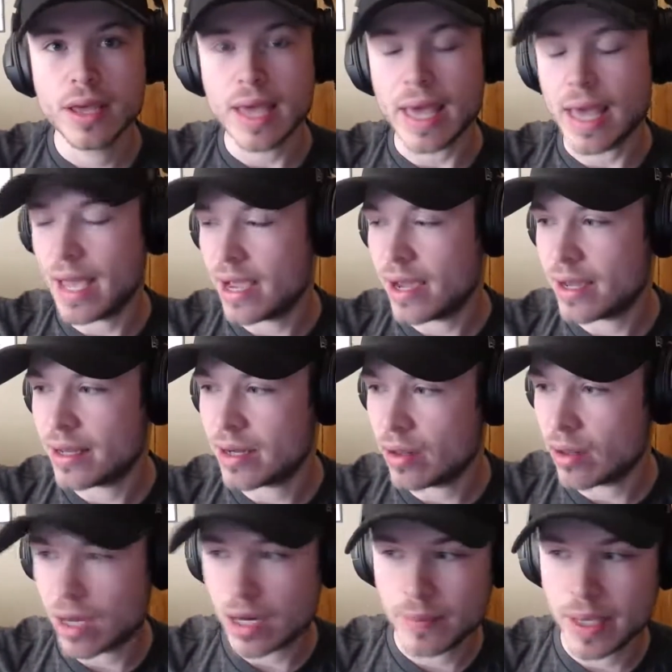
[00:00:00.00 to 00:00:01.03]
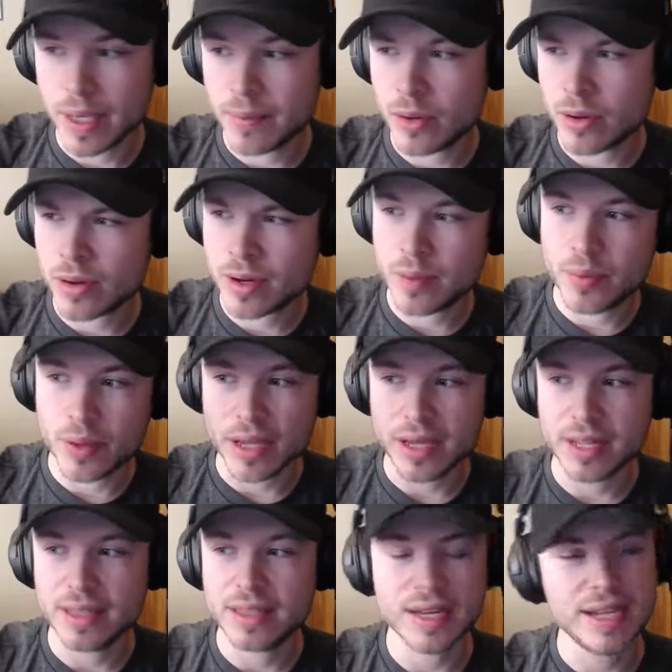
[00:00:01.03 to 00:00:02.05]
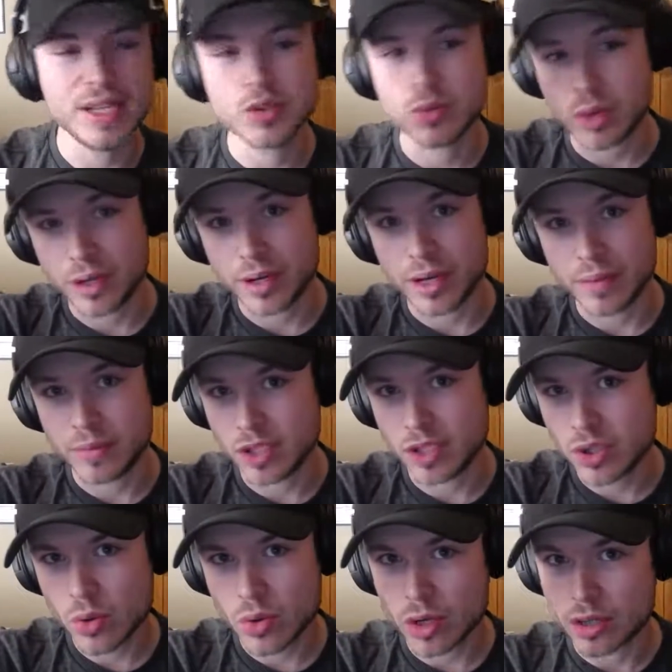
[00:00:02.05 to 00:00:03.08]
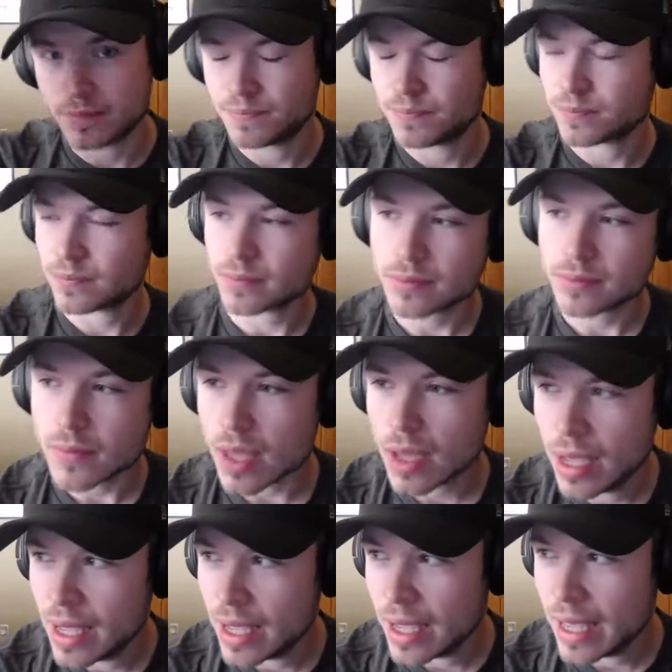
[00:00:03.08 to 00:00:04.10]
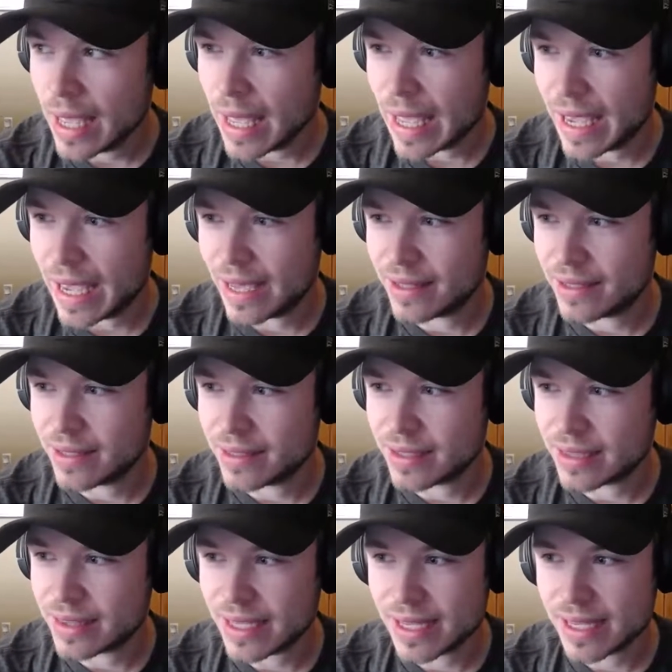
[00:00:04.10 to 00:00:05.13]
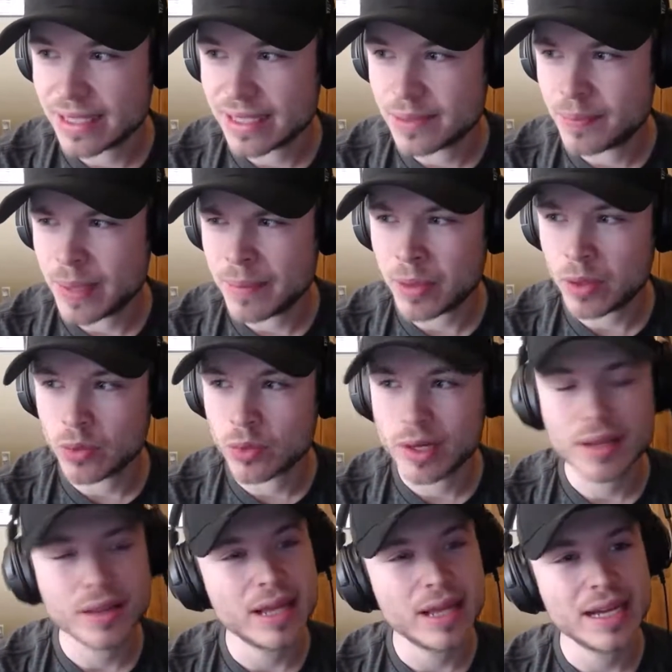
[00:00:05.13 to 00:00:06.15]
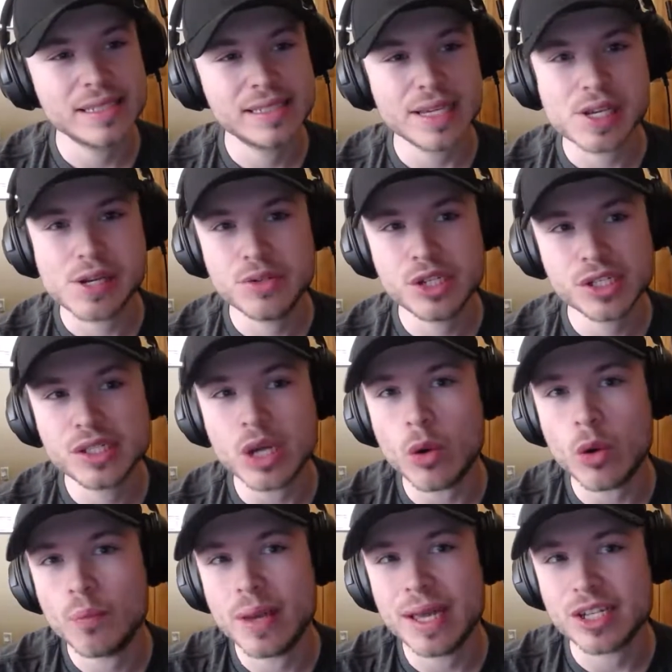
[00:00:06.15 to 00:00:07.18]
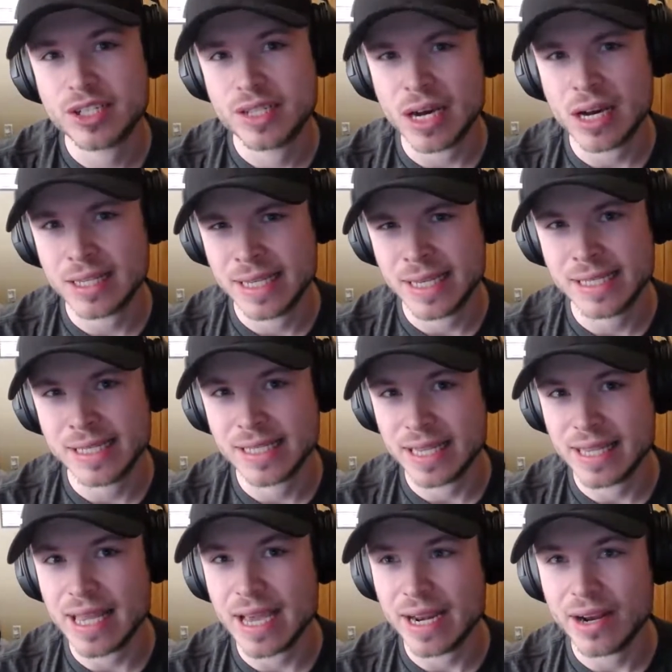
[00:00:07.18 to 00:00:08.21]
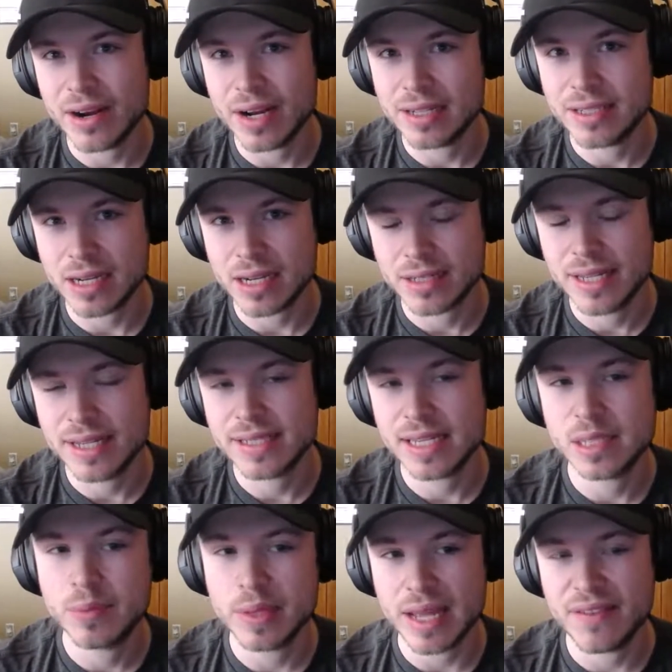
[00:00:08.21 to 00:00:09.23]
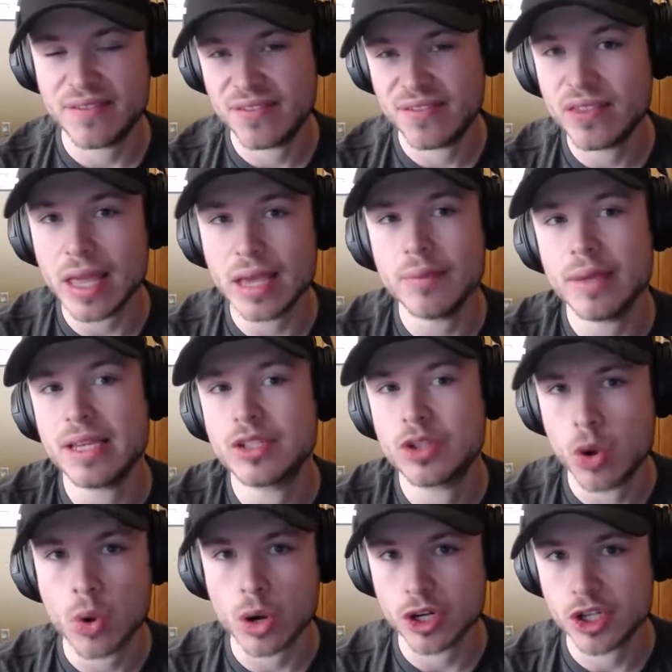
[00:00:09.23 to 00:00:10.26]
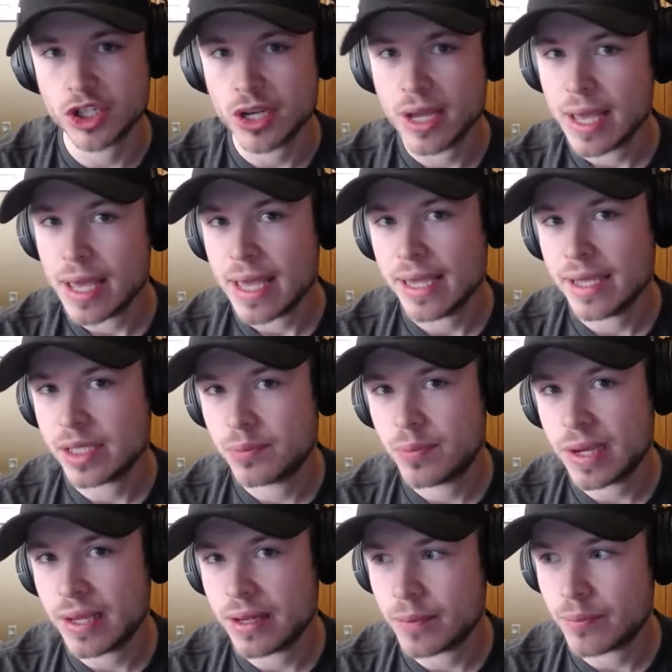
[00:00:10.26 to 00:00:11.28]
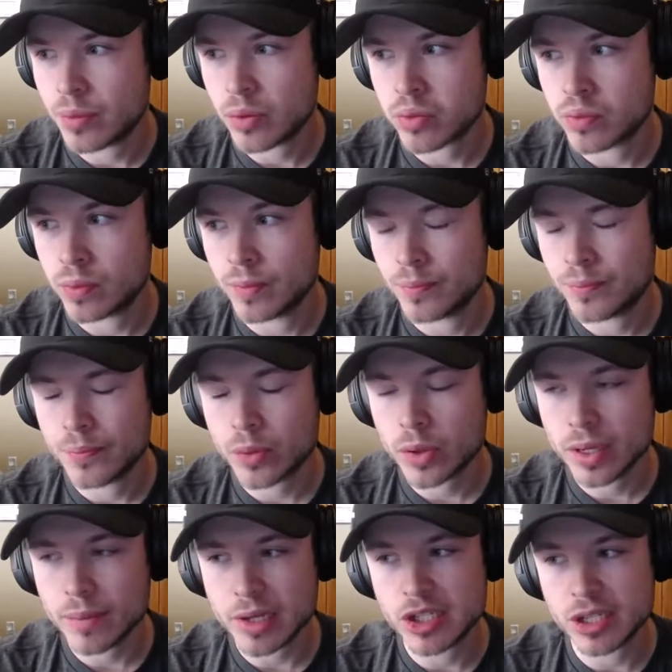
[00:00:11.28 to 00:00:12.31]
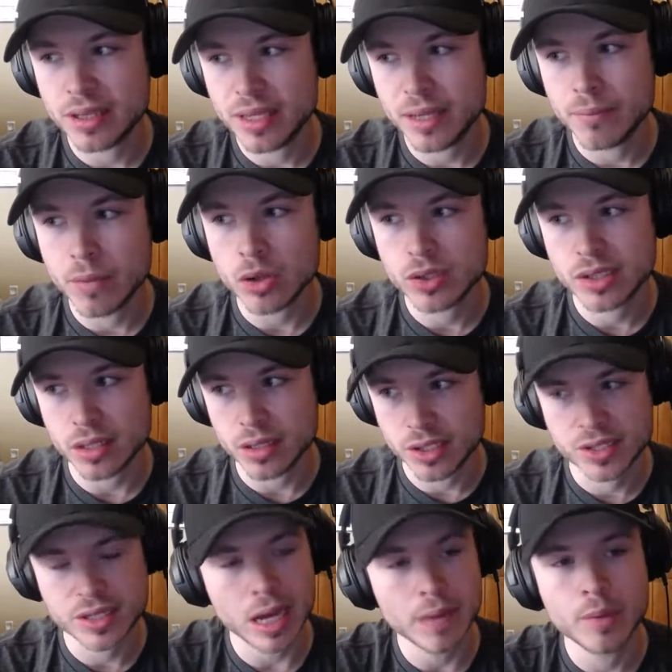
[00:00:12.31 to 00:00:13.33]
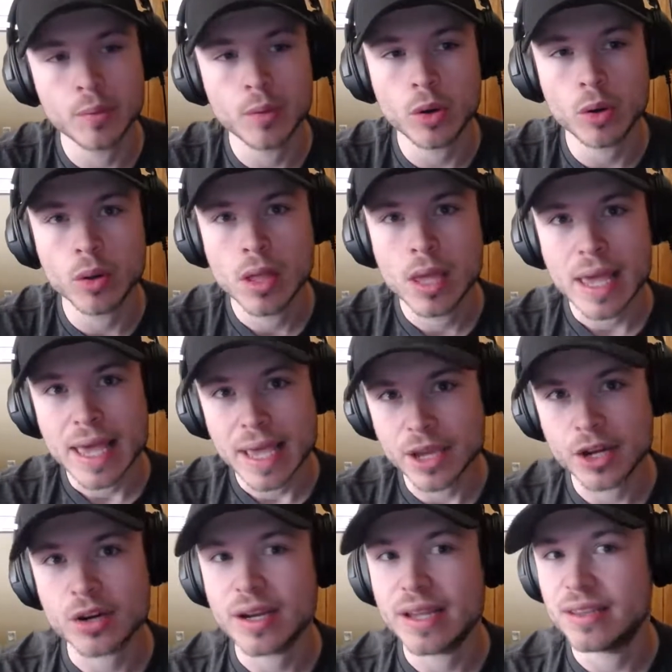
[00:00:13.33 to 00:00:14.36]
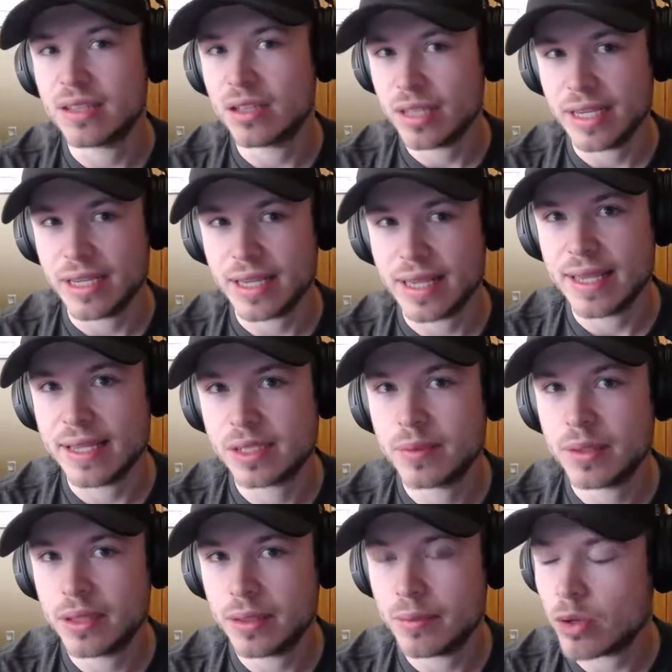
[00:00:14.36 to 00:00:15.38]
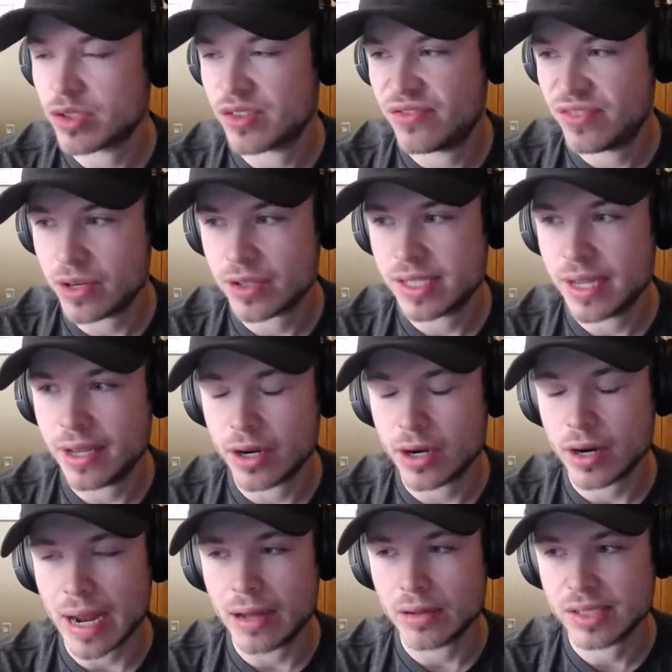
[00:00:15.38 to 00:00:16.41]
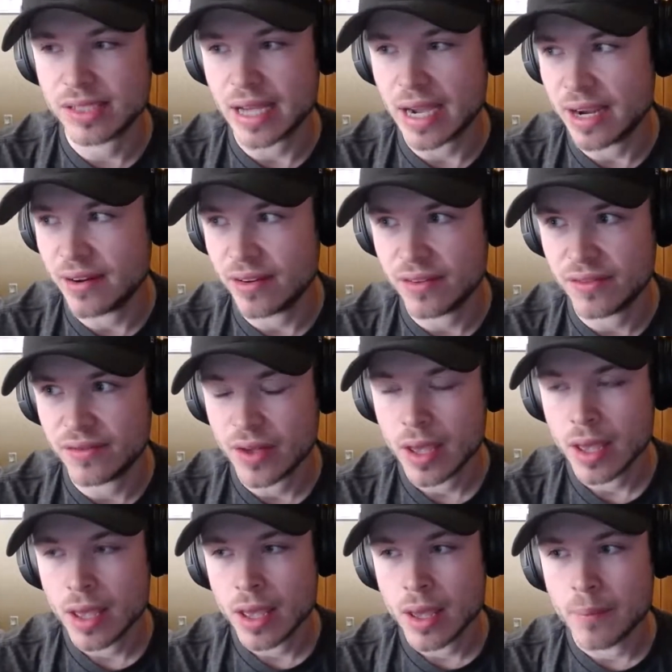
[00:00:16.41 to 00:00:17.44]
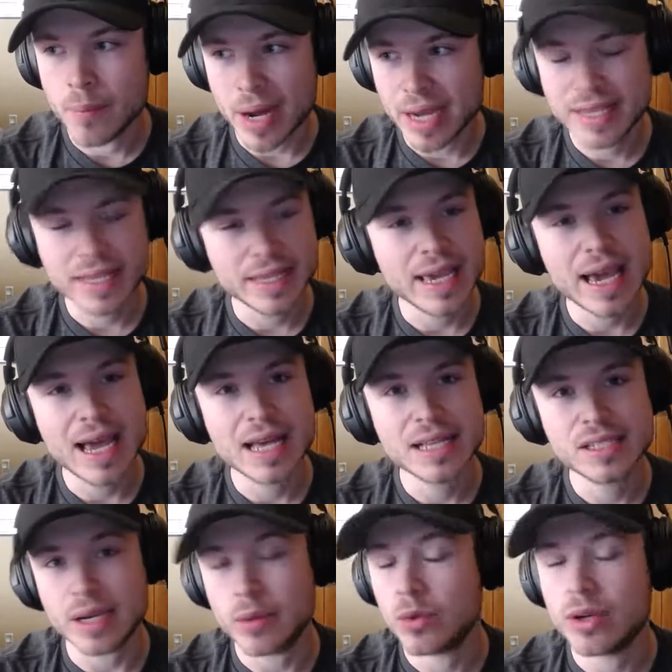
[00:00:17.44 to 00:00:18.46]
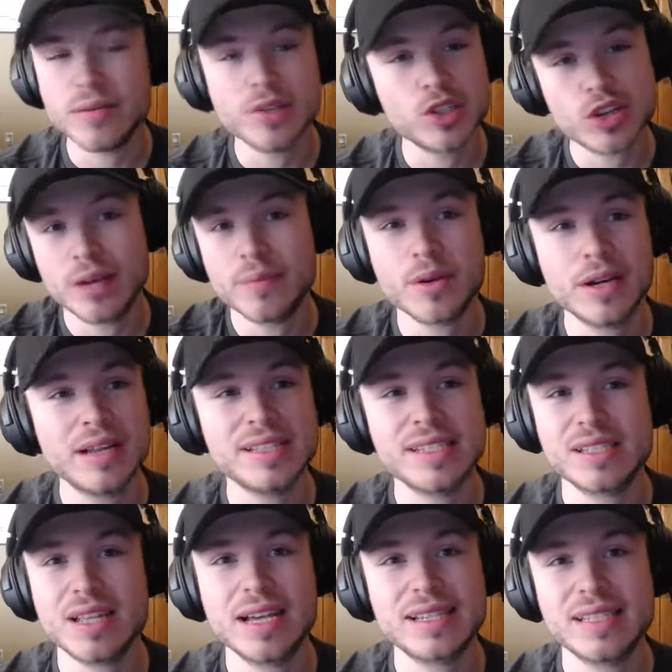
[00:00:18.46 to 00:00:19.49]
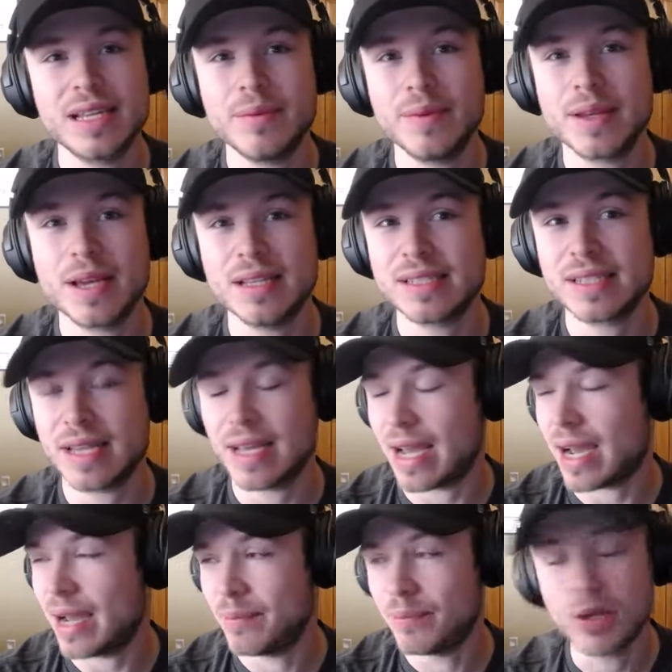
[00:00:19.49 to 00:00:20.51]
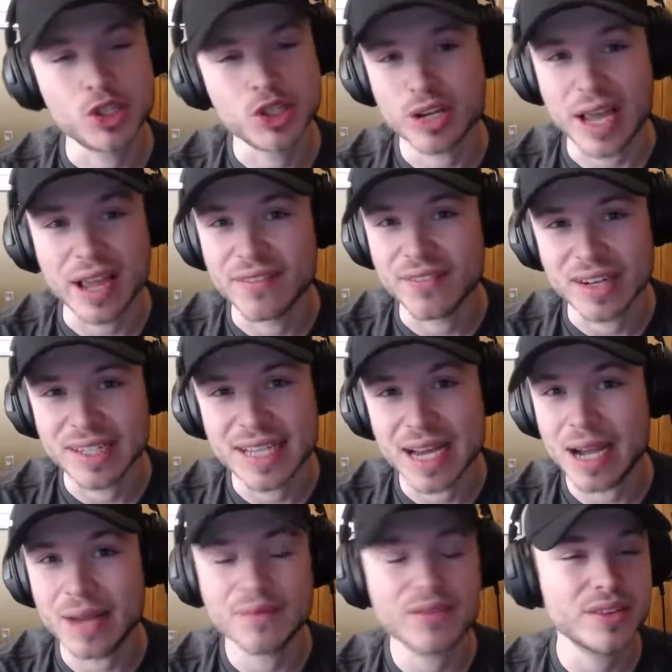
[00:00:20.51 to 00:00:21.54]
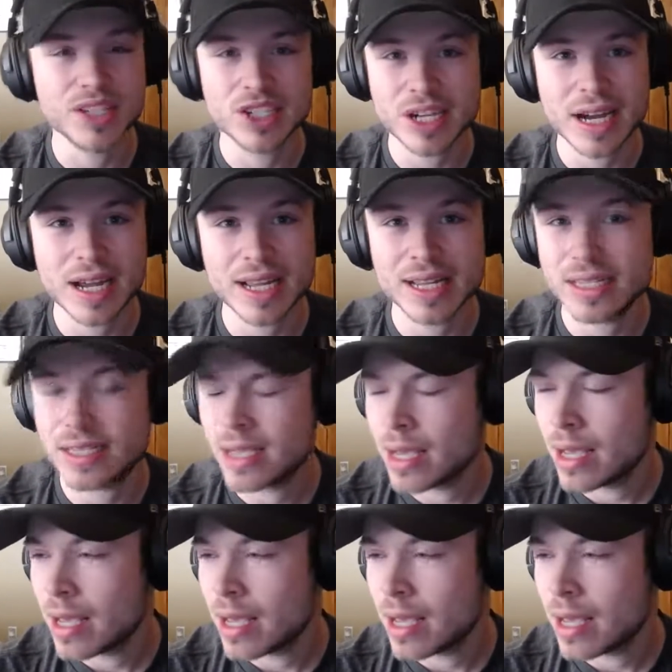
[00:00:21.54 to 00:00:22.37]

And a lot of people are complaining that he's running up the score. And the thing is, people realize that you just don't pitch Tatis in that area. Tatis has been a flaming torch. He has been pretty much the most unstoppable hitter in the league. has been the most fierce hitter outside of Mike Yaz. I won't even try and pronounce his last name because I butcher it every time for the Giants.